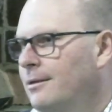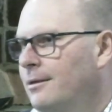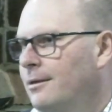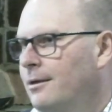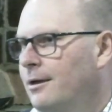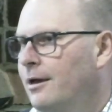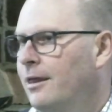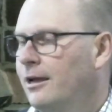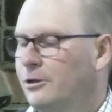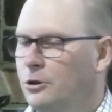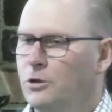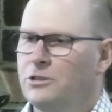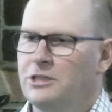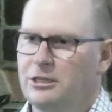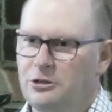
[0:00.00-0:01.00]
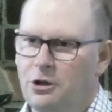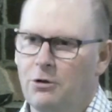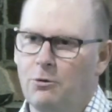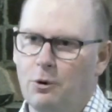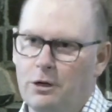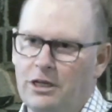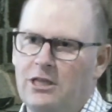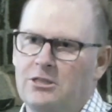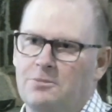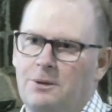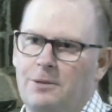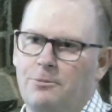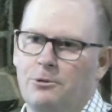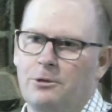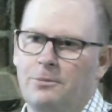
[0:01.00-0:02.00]
and that God did not want his
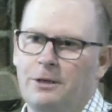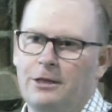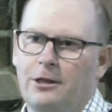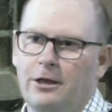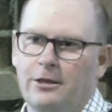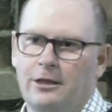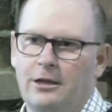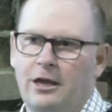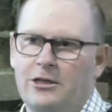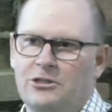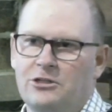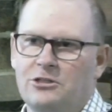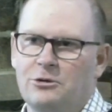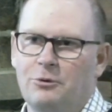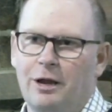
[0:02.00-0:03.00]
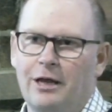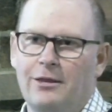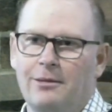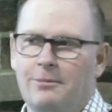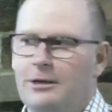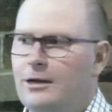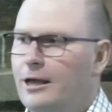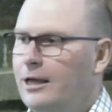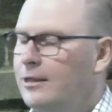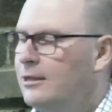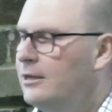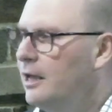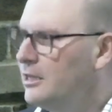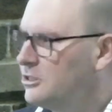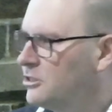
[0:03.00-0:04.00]
people to be like the nations around them, and the
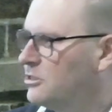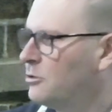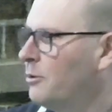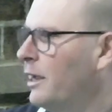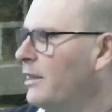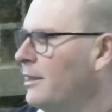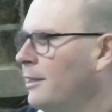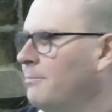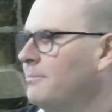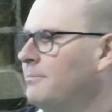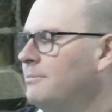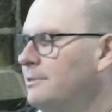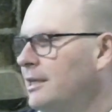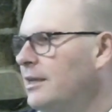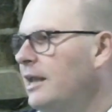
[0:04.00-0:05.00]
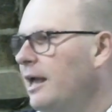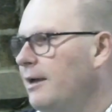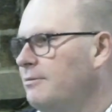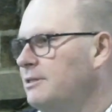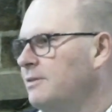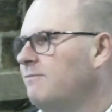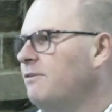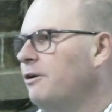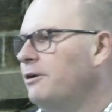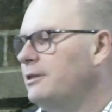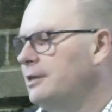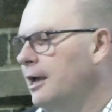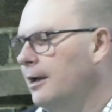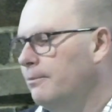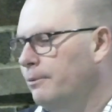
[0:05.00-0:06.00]
nations around them did have some very
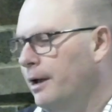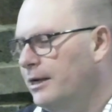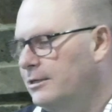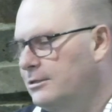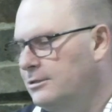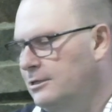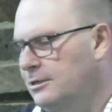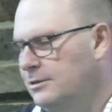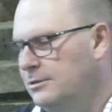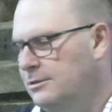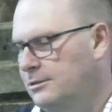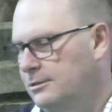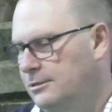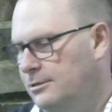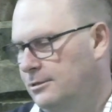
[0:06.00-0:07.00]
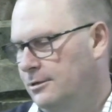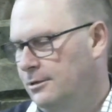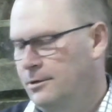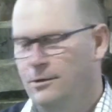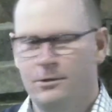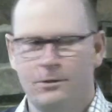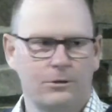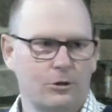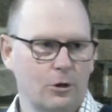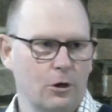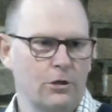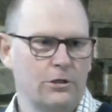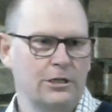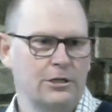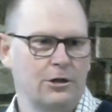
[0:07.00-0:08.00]
dark practices. God
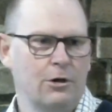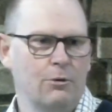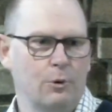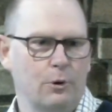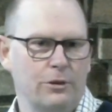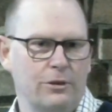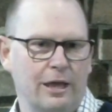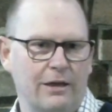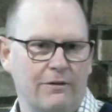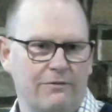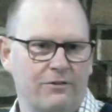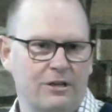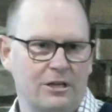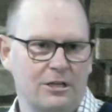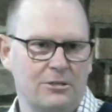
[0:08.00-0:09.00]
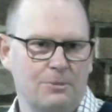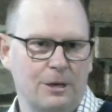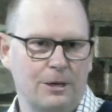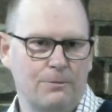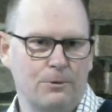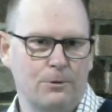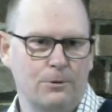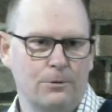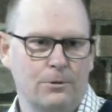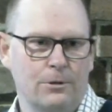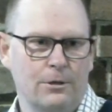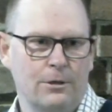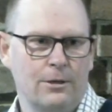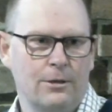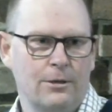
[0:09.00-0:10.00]
did not want that for his people.
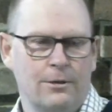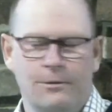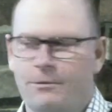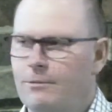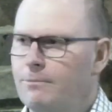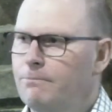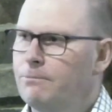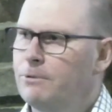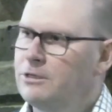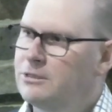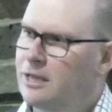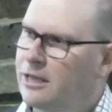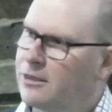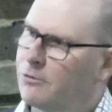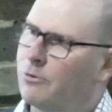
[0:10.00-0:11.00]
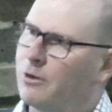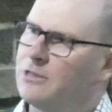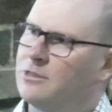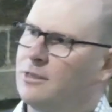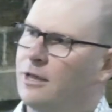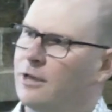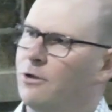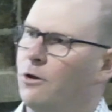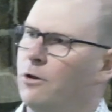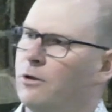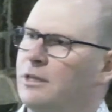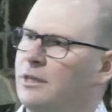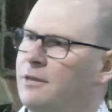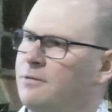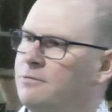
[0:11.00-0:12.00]
But is that the reason that God
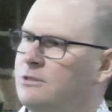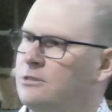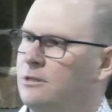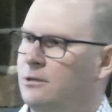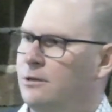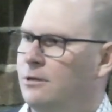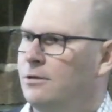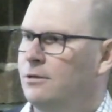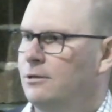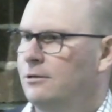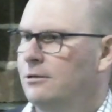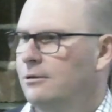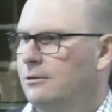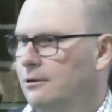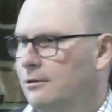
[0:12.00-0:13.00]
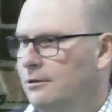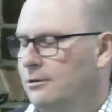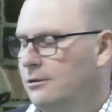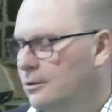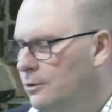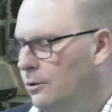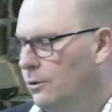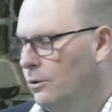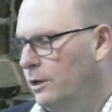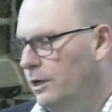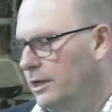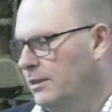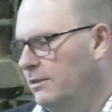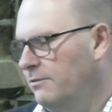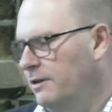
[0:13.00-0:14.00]
gives the law
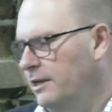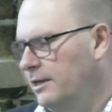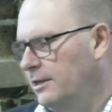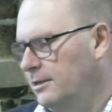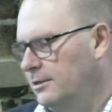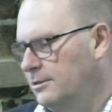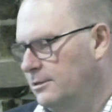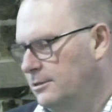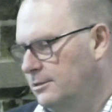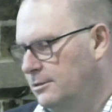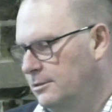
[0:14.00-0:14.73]
in Leviticus?